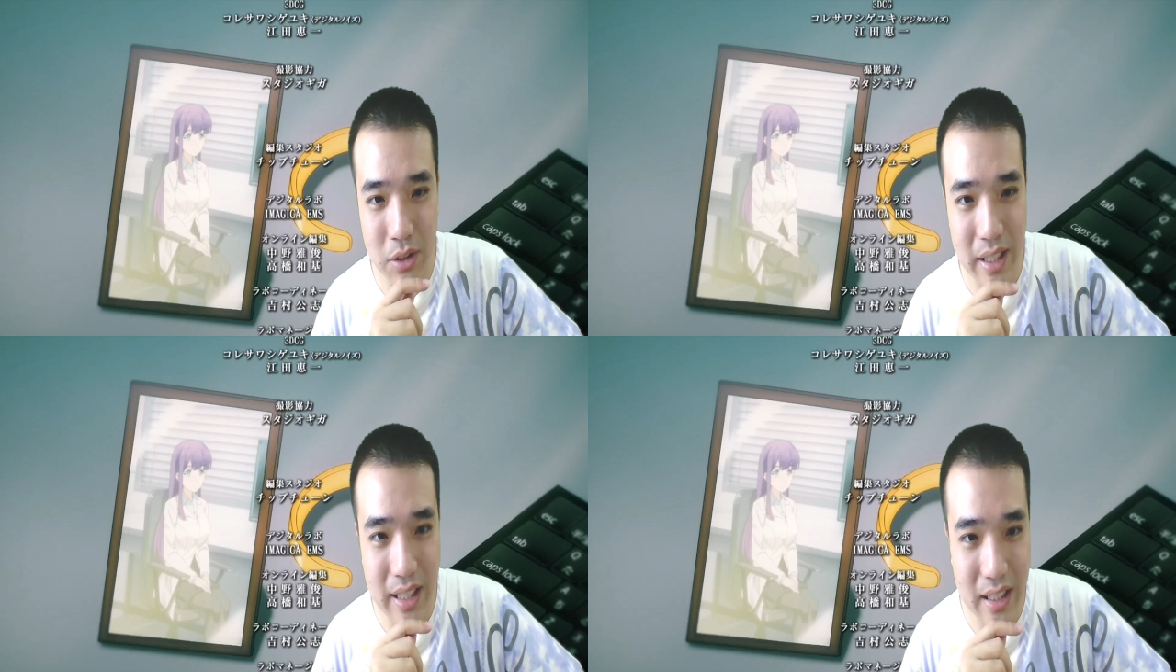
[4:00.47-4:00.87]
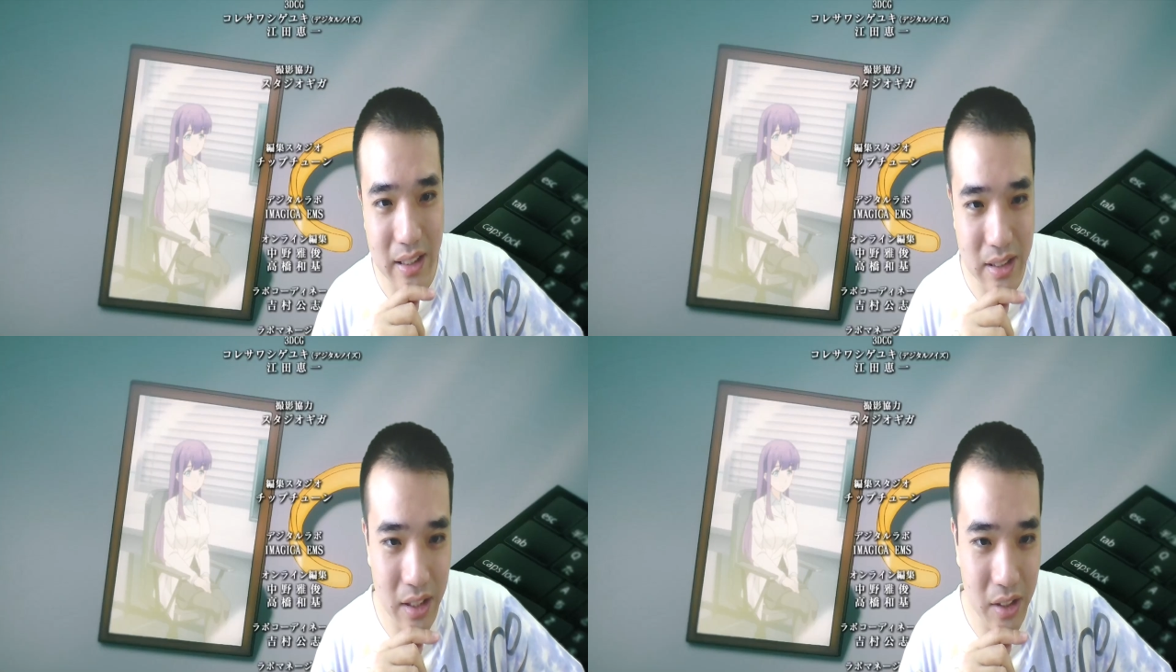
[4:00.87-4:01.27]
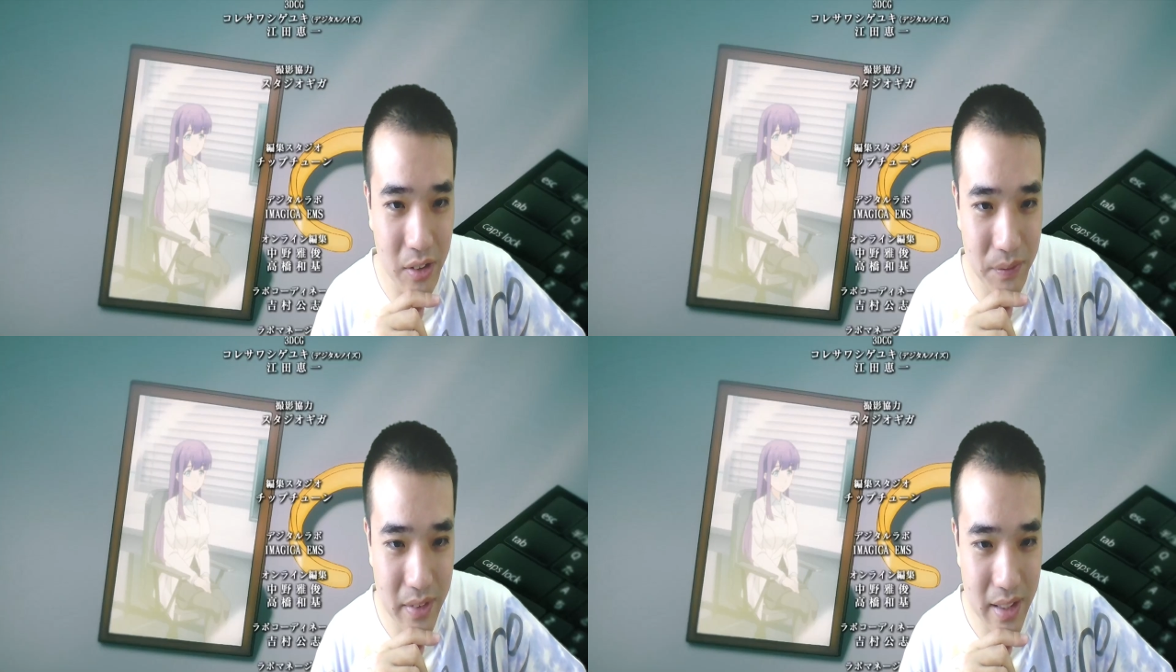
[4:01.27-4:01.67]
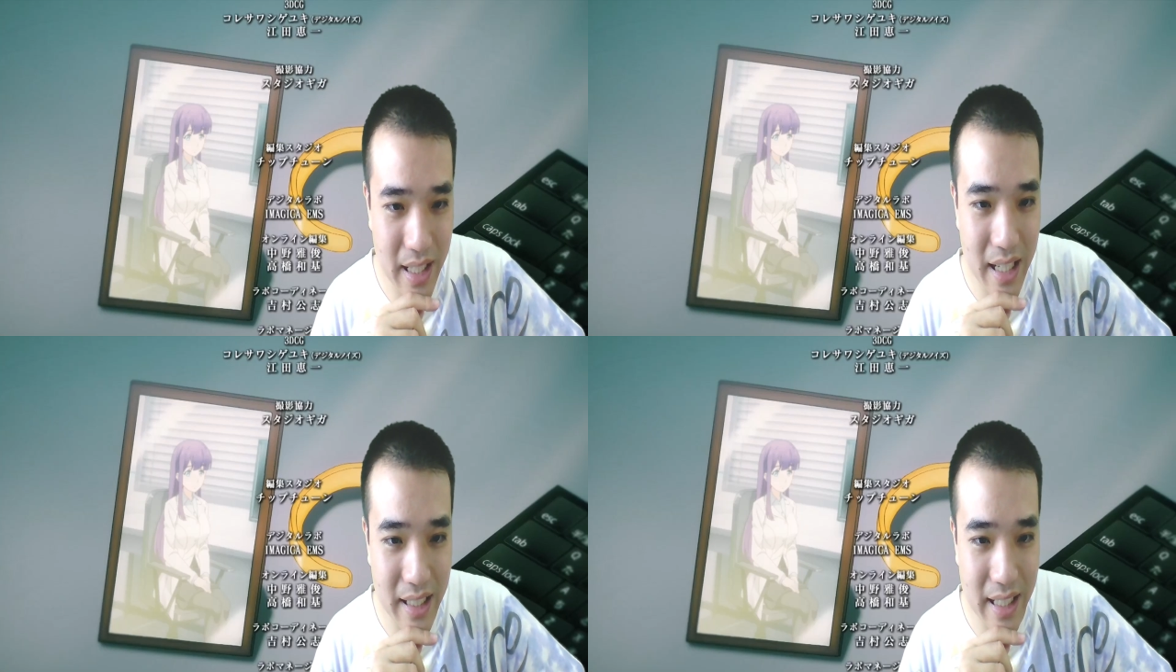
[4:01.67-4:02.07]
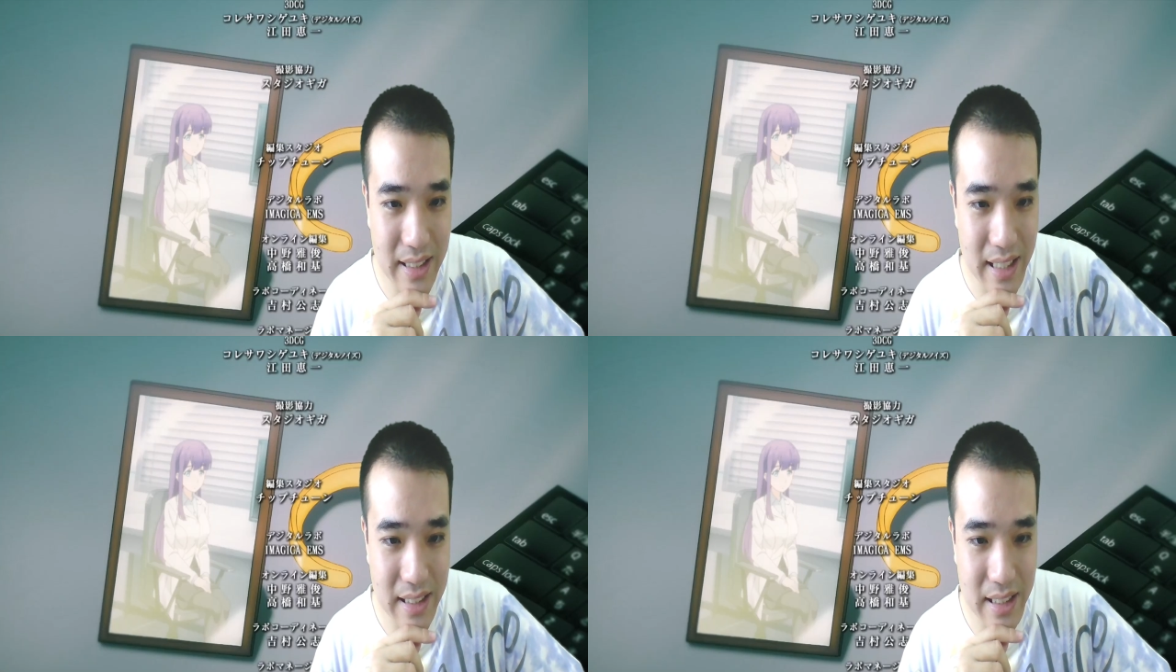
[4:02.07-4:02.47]
right here. So yeah, I guess
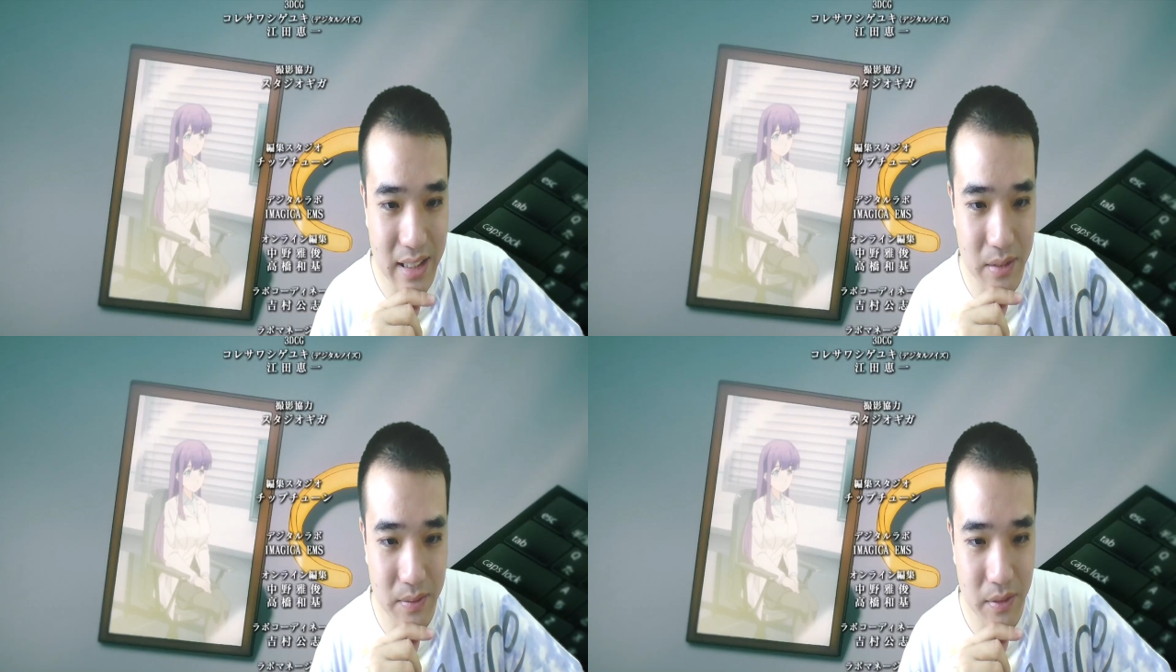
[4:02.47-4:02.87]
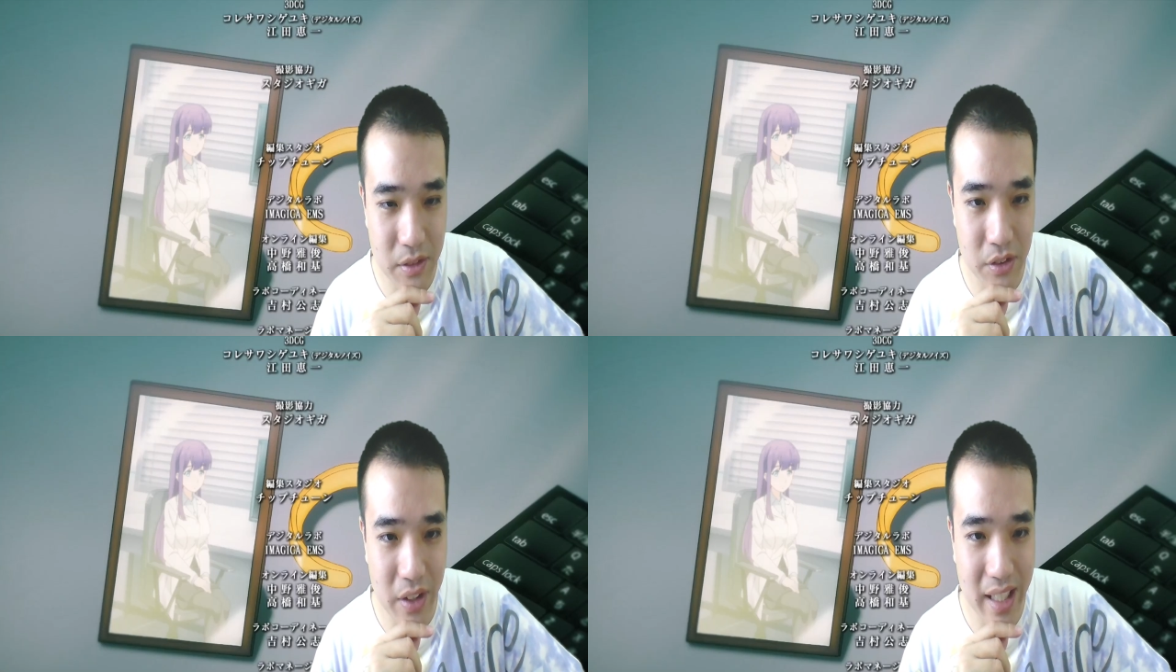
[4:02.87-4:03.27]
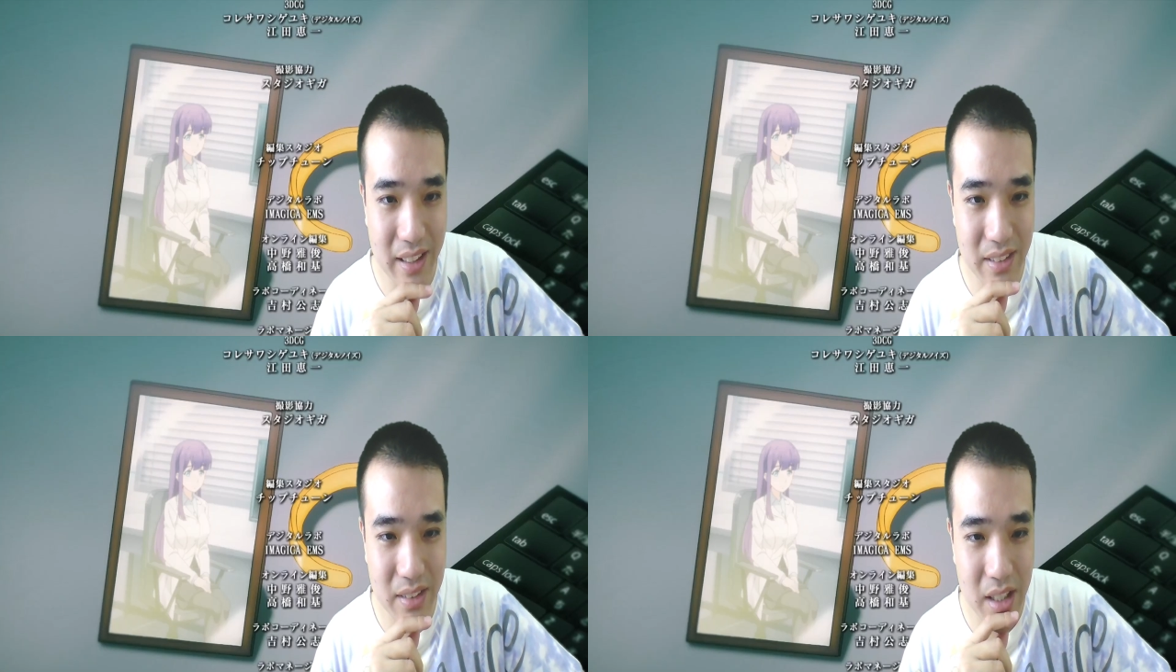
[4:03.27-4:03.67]
that's his friend,